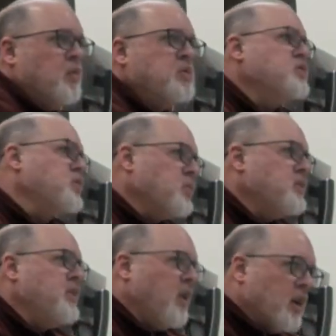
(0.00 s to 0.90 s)
which is of
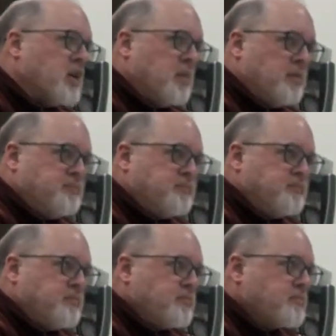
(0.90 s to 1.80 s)
course the argument
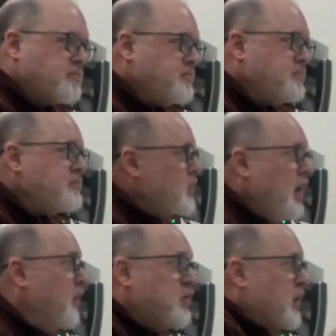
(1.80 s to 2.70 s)

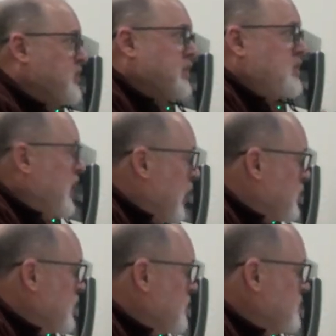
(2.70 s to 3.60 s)
of the rest of the chapter.